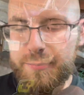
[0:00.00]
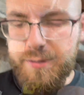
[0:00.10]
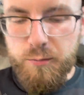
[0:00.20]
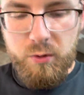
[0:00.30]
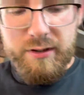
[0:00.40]

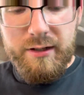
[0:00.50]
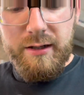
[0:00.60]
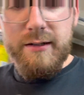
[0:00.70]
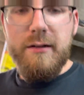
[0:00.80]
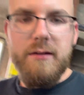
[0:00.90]
bit more
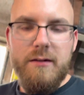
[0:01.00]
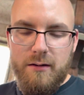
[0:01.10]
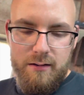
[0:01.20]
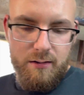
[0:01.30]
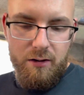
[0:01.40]
done
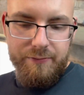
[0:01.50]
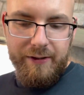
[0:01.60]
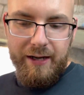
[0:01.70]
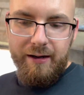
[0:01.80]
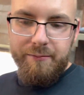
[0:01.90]
off
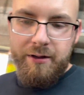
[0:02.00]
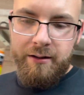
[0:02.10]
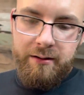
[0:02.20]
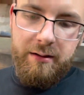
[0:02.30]
camera.